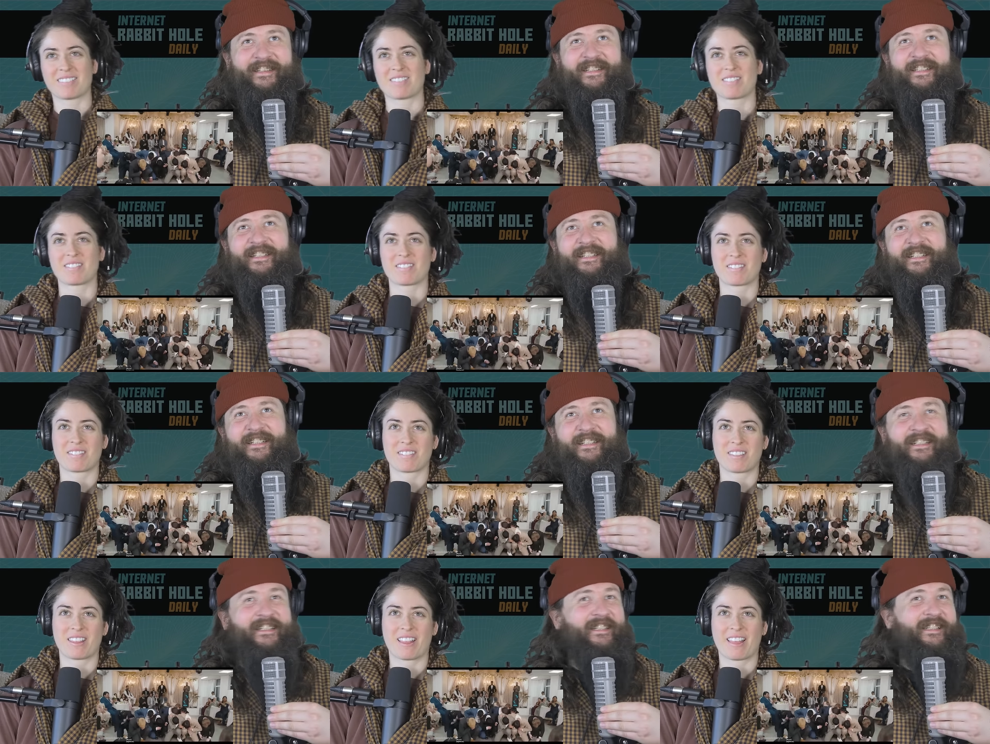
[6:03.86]

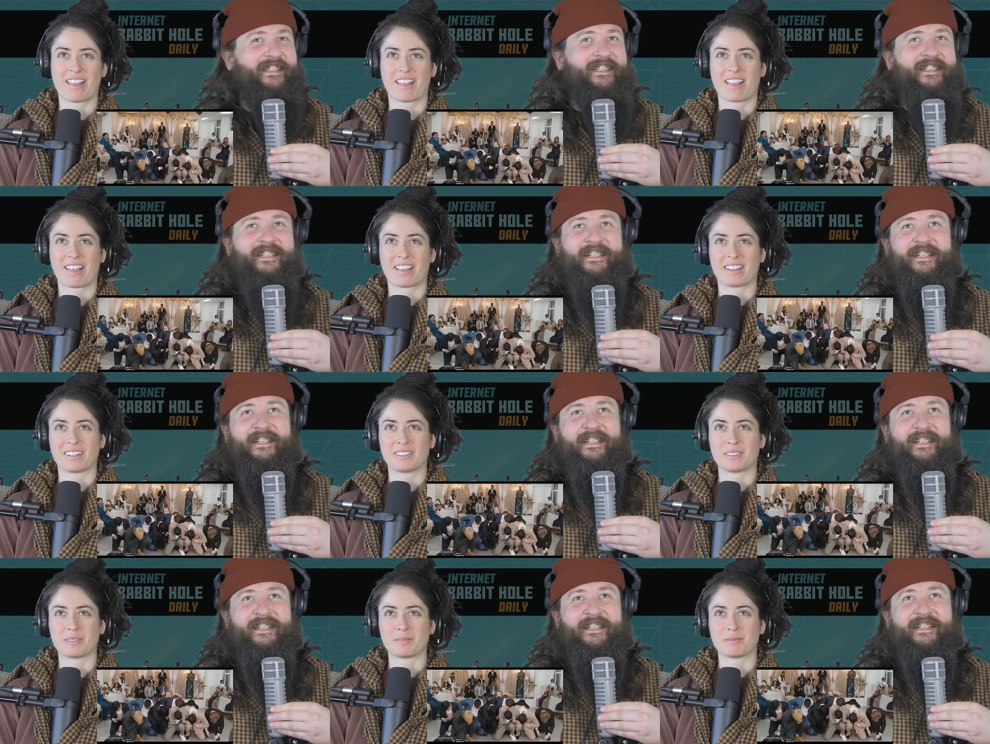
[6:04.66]

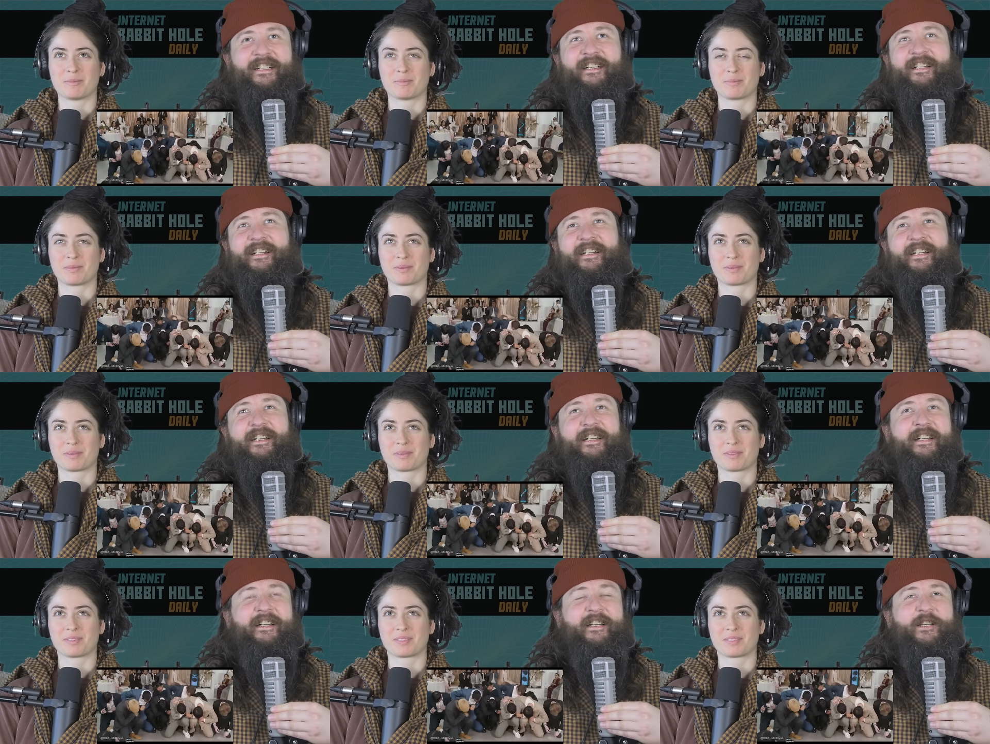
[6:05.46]

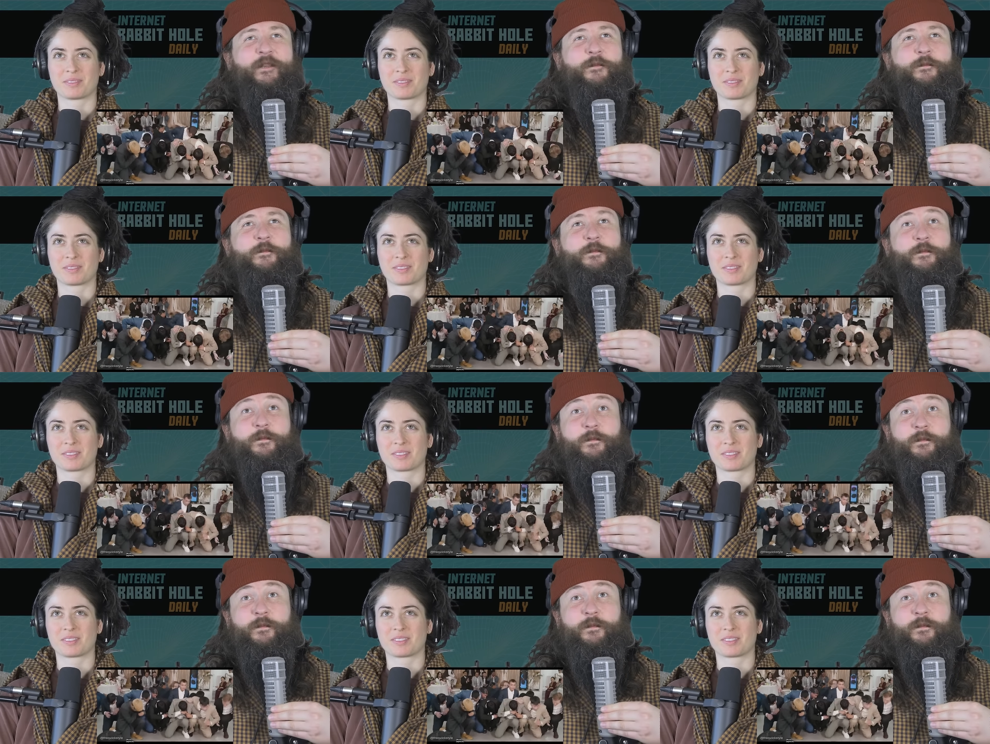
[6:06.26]

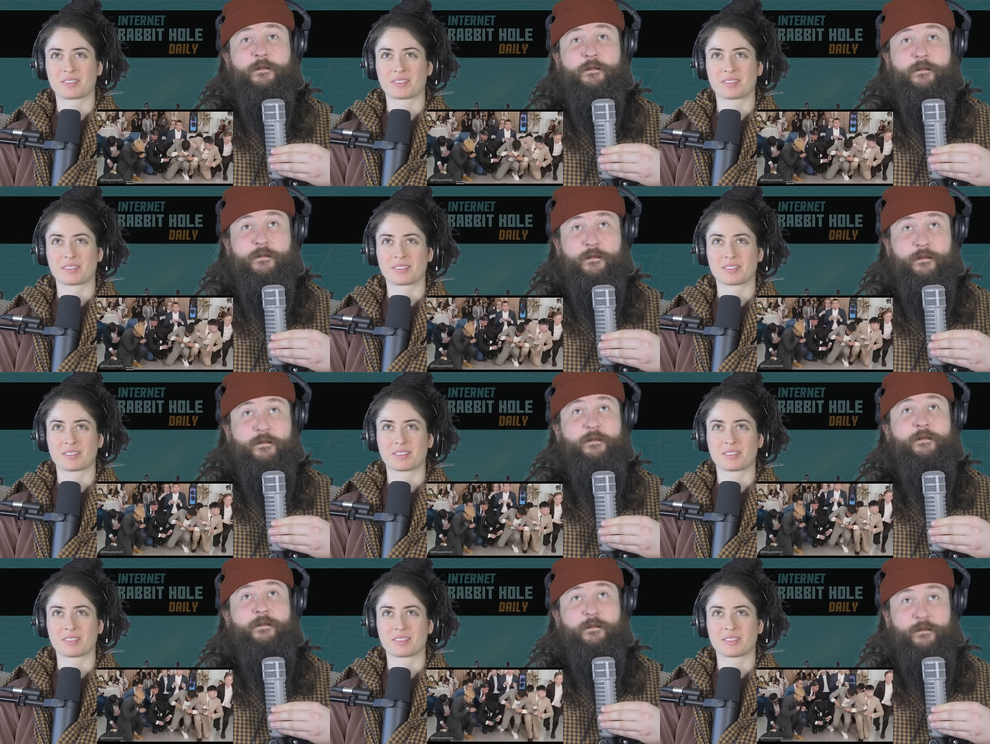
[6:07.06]

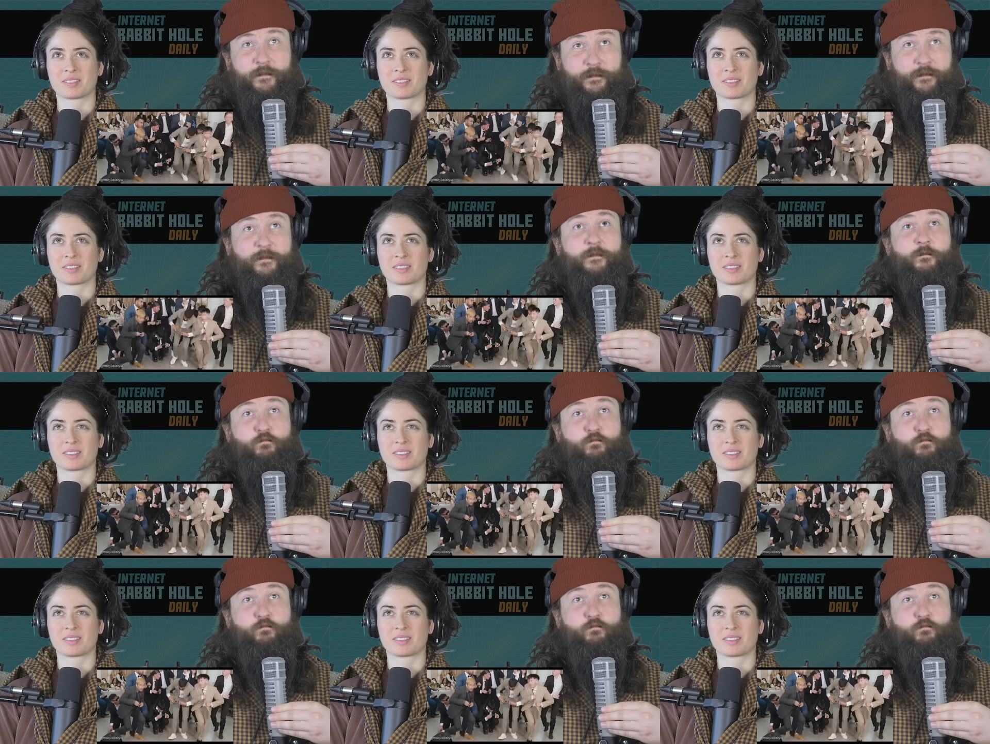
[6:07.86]
[no speech]